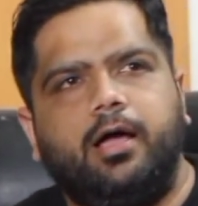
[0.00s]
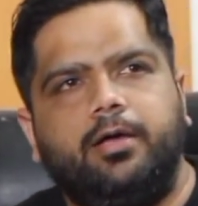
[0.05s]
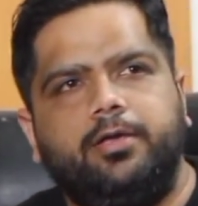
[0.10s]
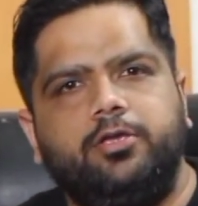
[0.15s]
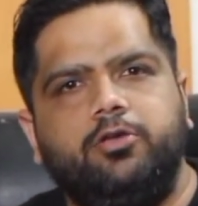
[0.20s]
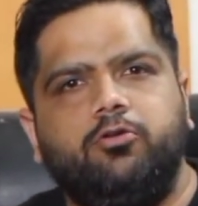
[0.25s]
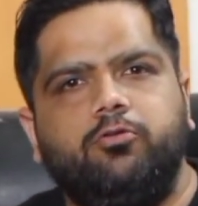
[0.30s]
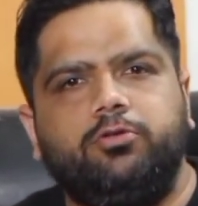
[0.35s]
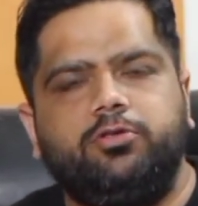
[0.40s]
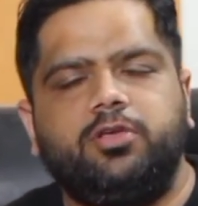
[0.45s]

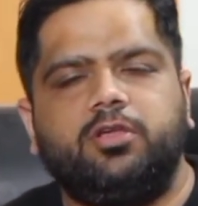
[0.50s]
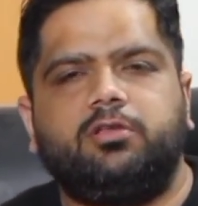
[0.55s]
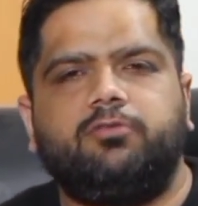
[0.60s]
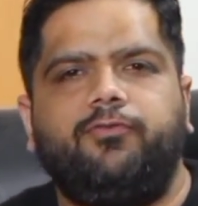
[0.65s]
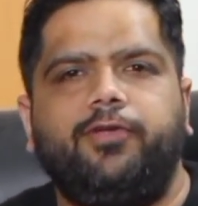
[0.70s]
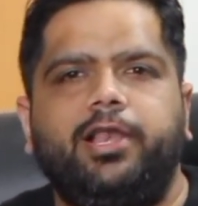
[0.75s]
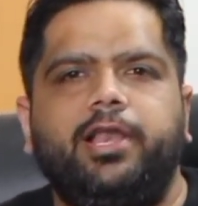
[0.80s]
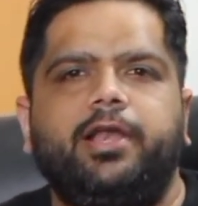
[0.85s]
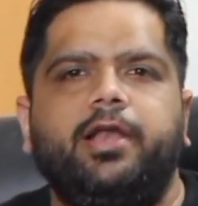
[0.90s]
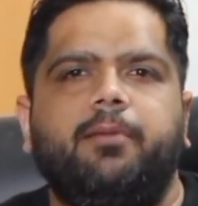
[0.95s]
you just
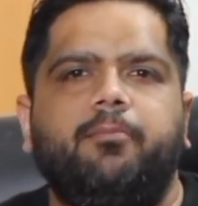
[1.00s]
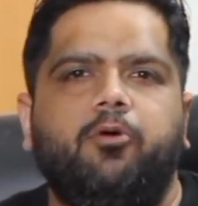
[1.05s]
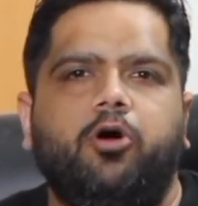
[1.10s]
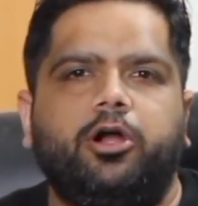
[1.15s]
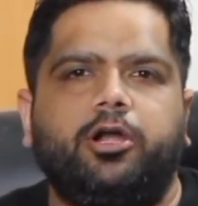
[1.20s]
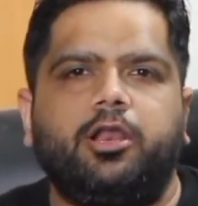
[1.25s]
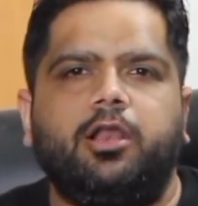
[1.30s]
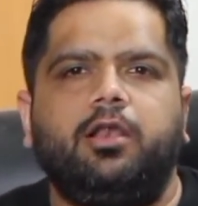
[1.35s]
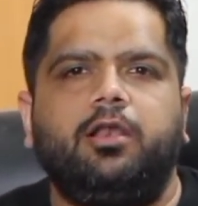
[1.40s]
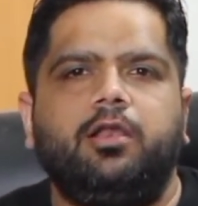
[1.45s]
fill in a
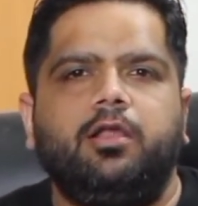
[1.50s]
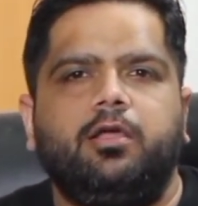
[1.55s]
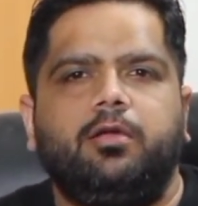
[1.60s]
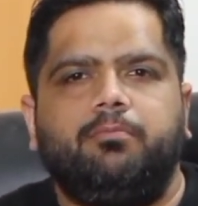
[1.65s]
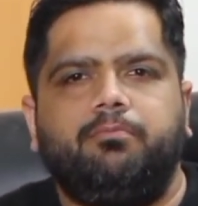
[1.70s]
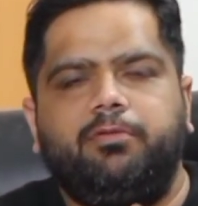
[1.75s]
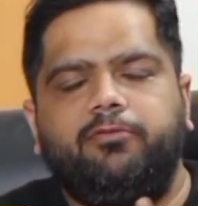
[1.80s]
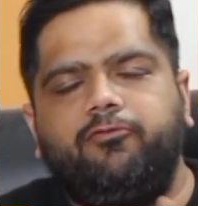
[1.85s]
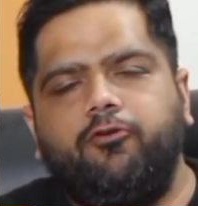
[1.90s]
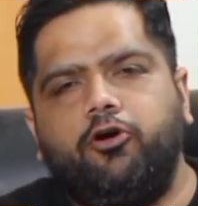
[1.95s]
bottle
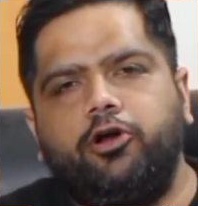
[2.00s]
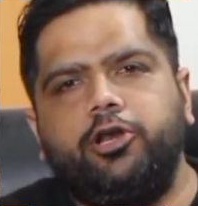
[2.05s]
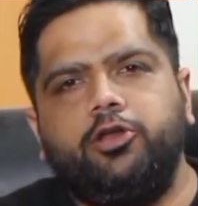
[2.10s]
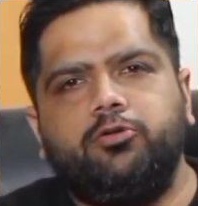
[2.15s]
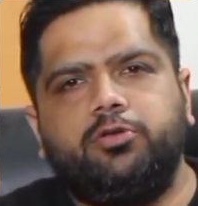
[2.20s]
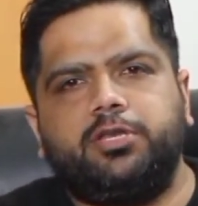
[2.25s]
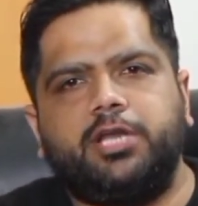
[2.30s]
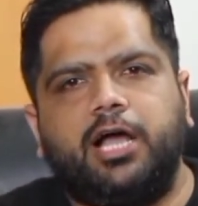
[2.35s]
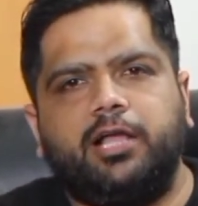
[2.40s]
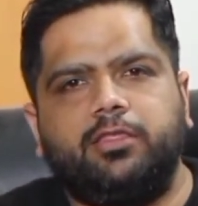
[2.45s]
before you
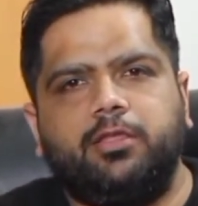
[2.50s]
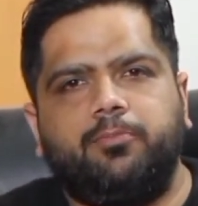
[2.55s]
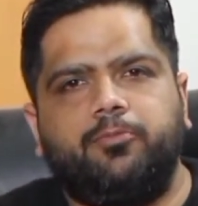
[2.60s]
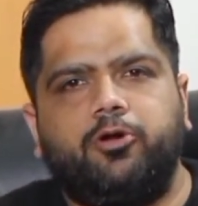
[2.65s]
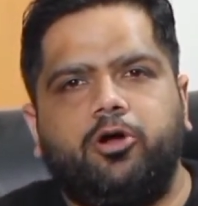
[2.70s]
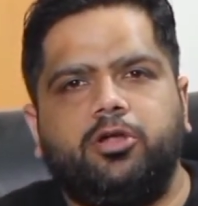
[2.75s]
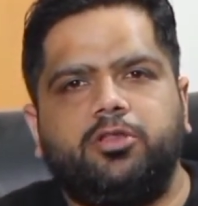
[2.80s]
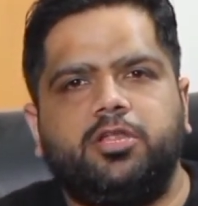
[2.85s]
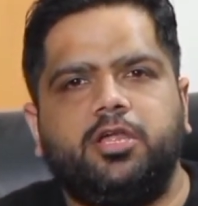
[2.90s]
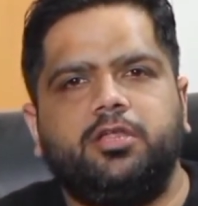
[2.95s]
start the
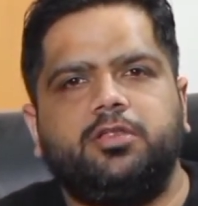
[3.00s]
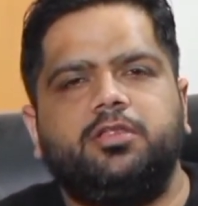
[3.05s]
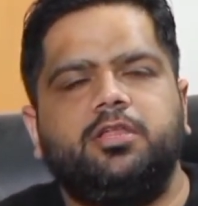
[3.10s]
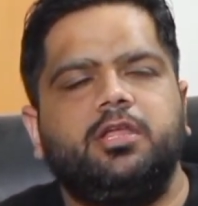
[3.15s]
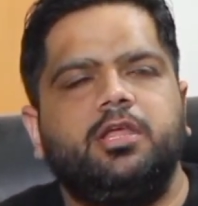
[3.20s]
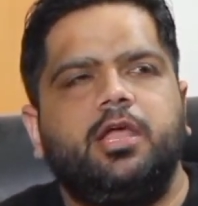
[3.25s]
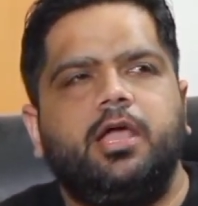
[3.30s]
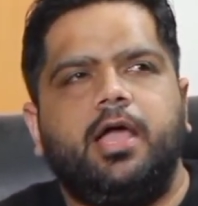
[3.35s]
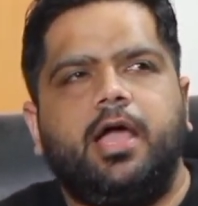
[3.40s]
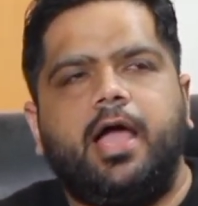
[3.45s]
process,
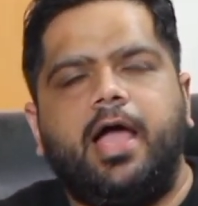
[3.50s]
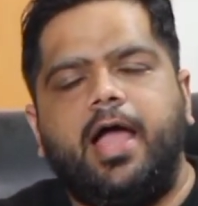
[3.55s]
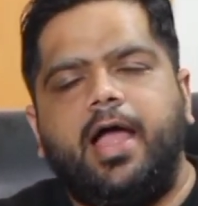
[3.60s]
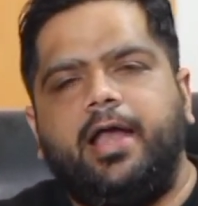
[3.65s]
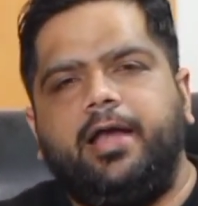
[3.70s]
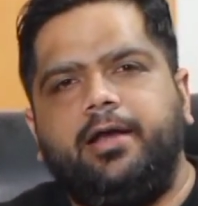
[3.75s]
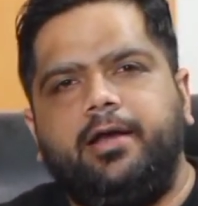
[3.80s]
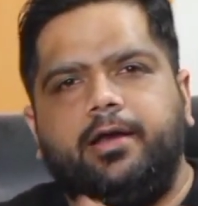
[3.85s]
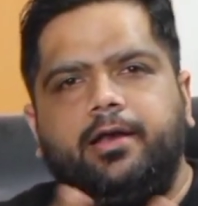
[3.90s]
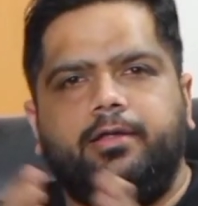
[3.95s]

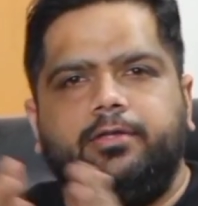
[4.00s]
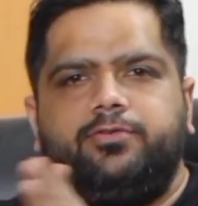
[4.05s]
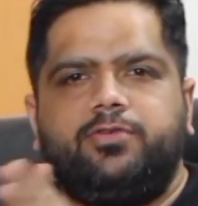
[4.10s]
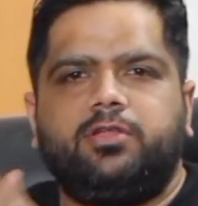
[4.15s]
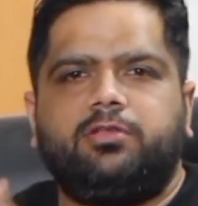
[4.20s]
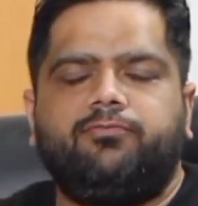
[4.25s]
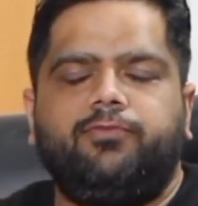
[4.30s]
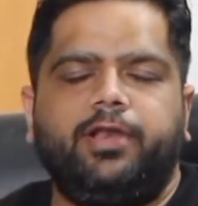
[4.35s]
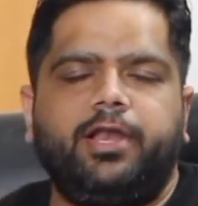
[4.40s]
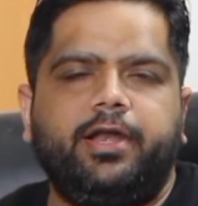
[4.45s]
and
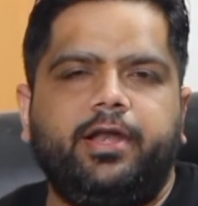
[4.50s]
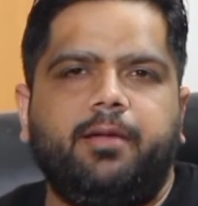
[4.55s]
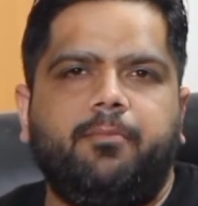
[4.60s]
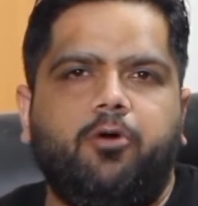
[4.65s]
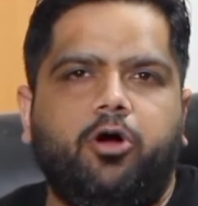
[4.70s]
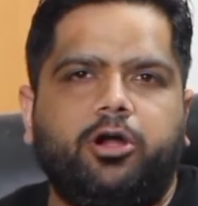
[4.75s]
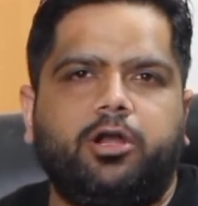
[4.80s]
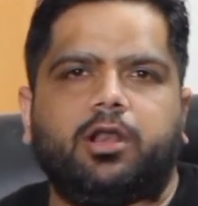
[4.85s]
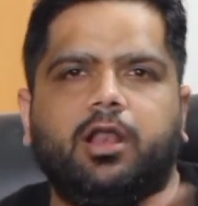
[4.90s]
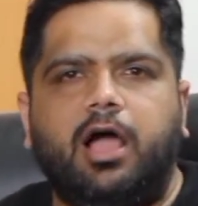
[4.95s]
just fill in a
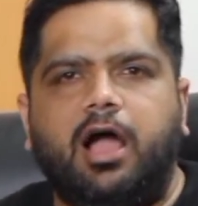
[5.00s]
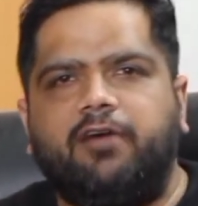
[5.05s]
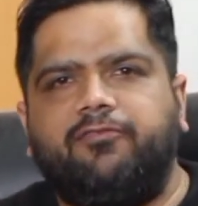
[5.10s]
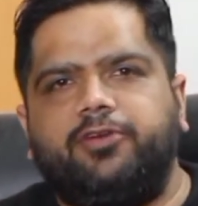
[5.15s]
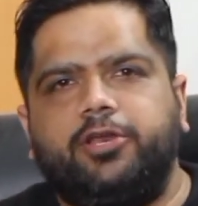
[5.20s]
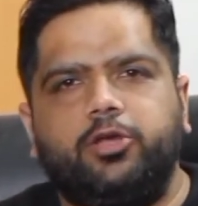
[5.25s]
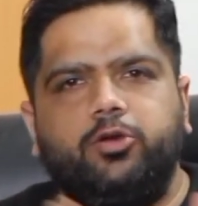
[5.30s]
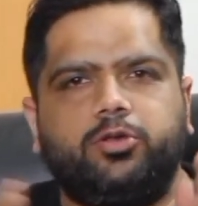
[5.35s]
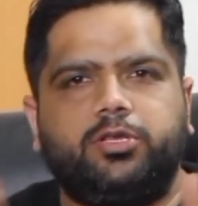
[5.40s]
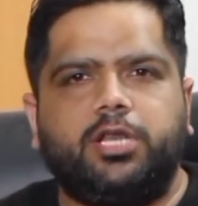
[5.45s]
bottle
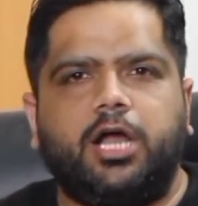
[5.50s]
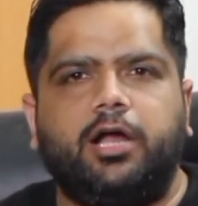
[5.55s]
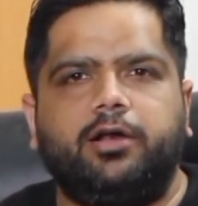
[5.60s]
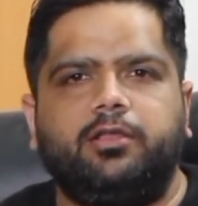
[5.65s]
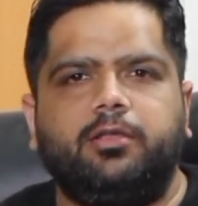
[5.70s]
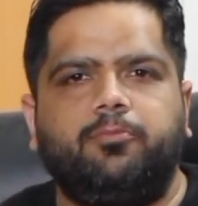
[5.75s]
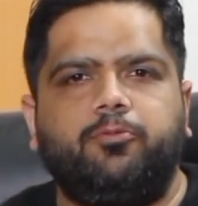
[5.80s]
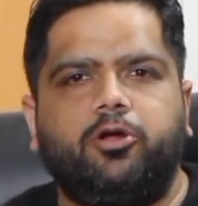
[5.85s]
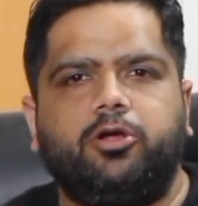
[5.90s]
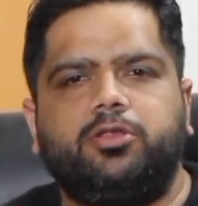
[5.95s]
after you start
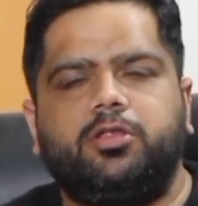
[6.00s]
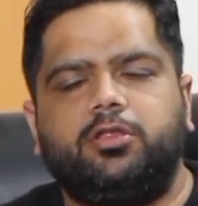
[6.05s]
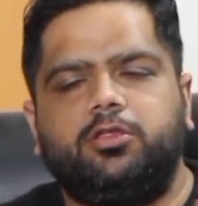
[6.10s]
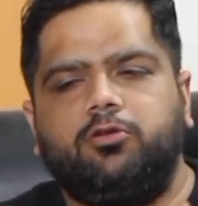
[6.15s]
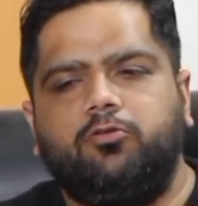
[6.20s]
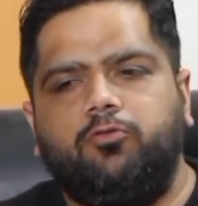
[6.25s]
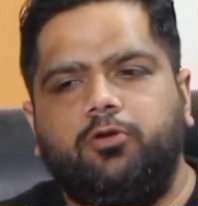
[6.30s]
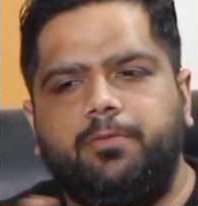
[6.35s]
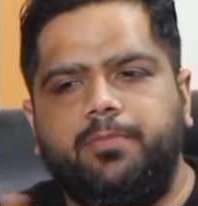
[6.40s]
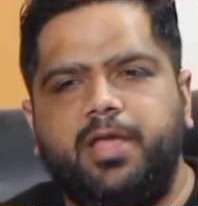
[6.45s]
the process,
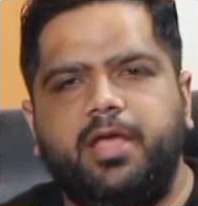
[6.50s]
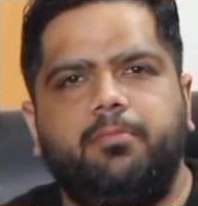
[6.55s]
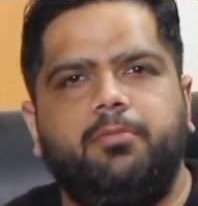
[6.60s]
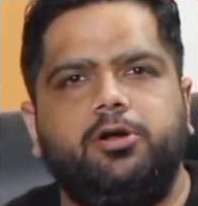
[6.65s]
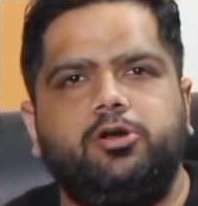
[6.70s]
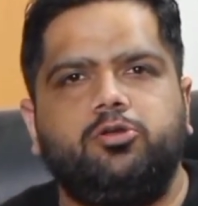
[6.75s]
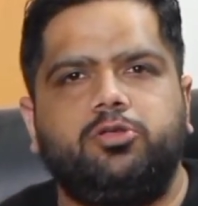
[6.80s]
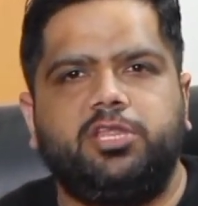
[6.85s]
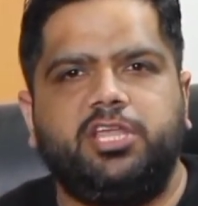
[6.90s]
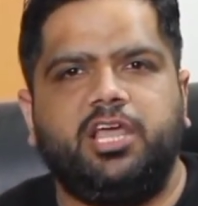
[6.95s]
you would be able
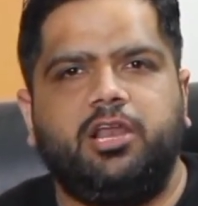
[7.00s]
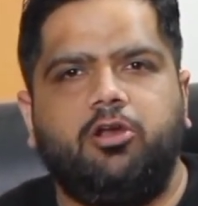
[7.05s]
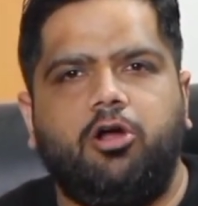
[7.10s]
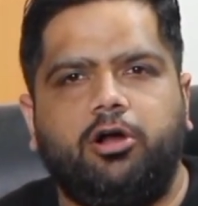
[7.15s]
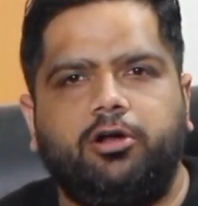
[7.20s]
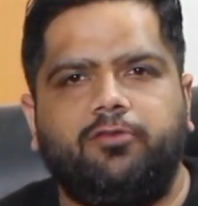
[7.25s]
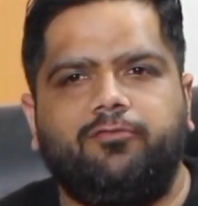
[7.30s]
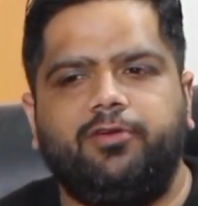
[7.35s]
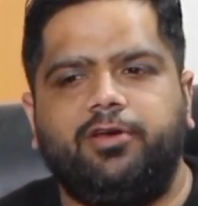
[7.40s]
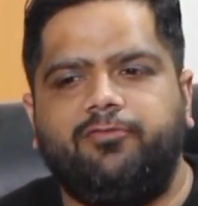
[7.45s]
to see a
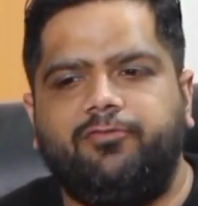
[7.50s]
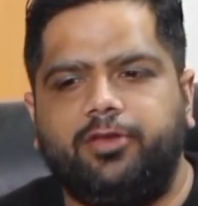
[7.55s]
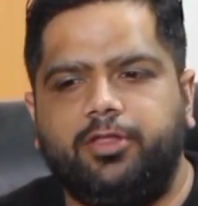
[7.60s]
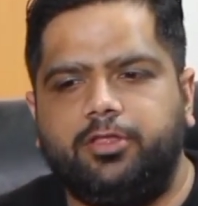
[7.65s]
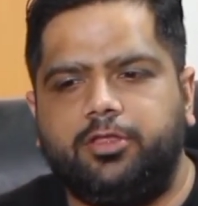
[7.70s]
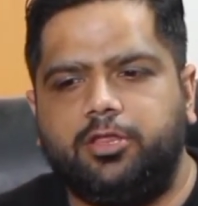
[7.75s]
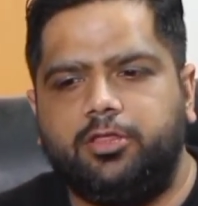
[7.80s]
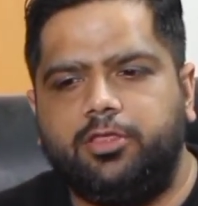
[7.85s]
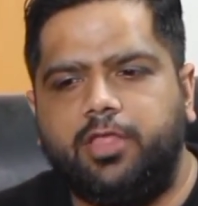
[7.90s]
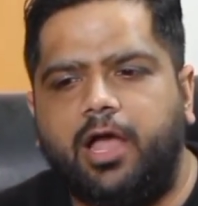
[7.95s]
lot of
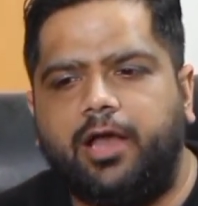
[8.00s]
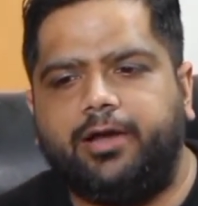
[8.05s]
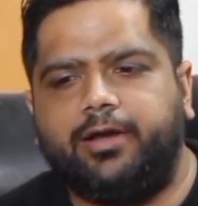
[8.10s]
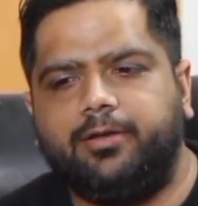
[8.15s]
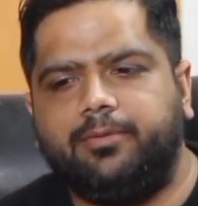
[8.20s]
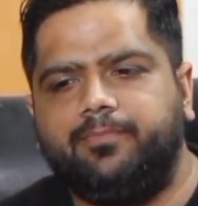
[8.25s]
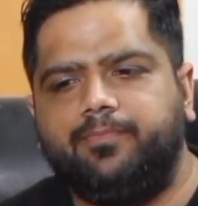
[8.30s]
difference in that.